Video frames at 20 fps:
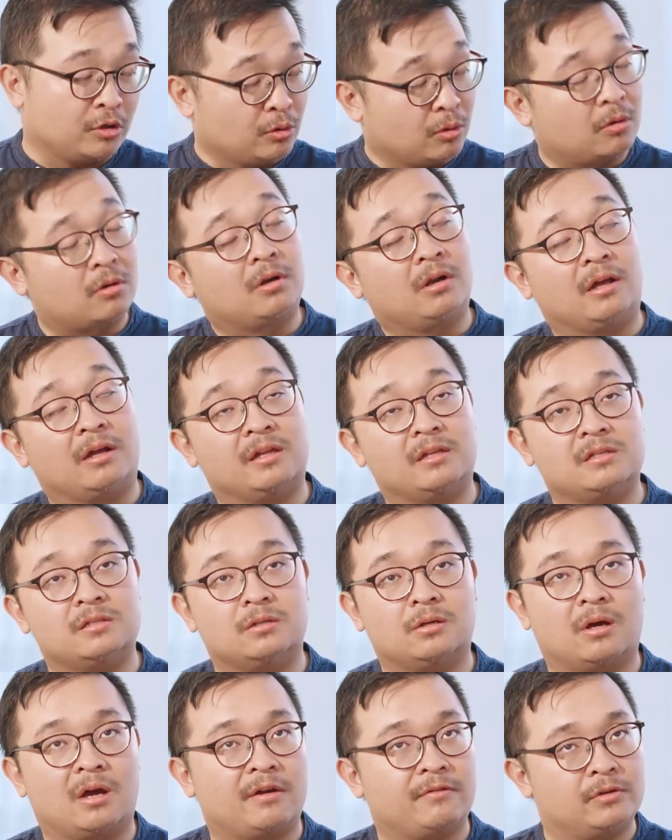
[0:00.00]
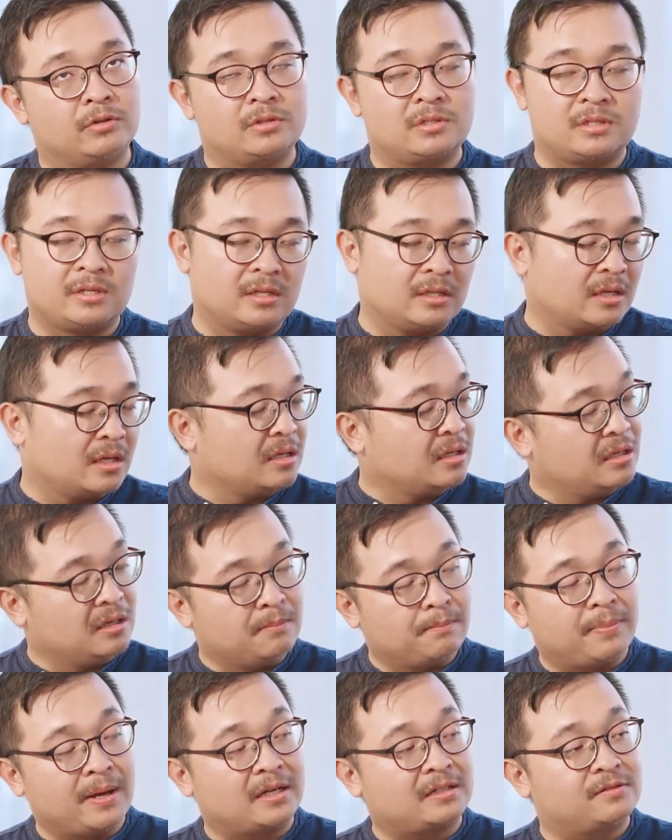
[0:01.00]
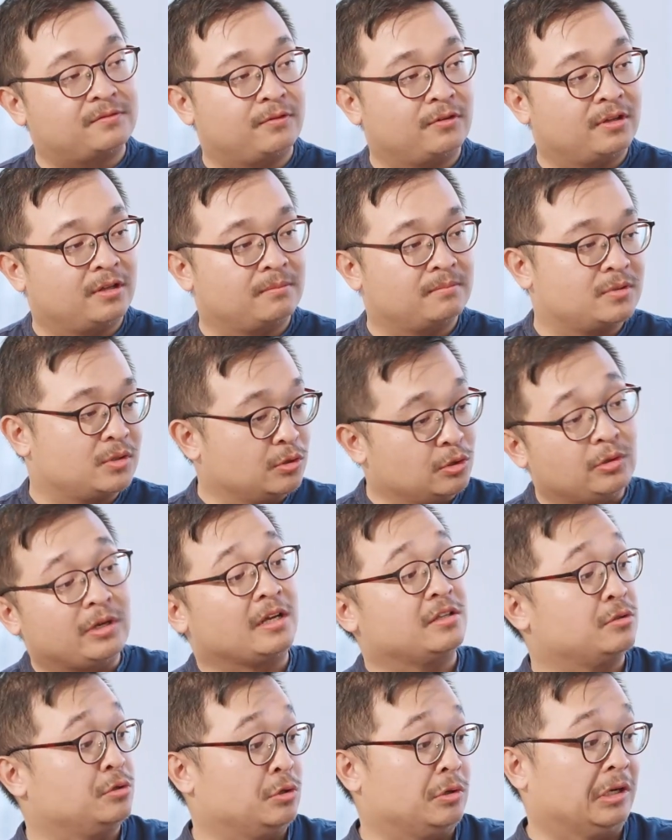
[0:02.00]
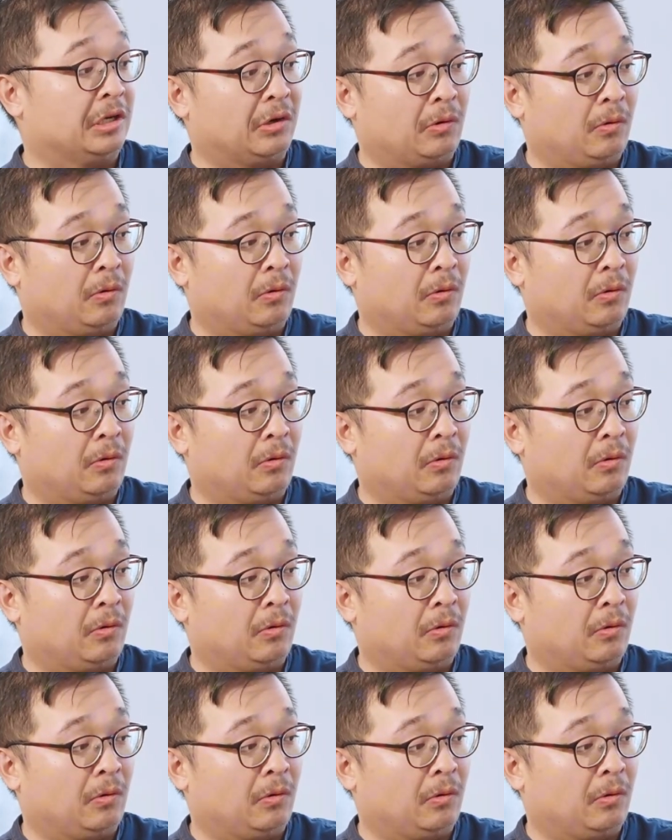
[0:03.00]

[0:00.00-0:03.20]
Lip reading: your clients, though, have you seen any impacts for them? So you guys are doing